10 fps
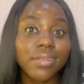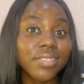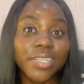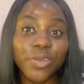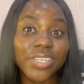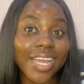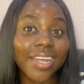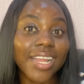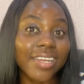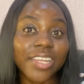
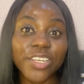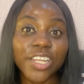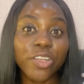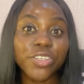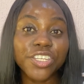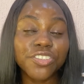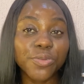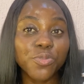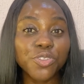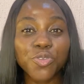they used to
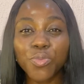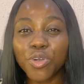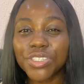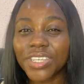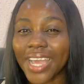put so much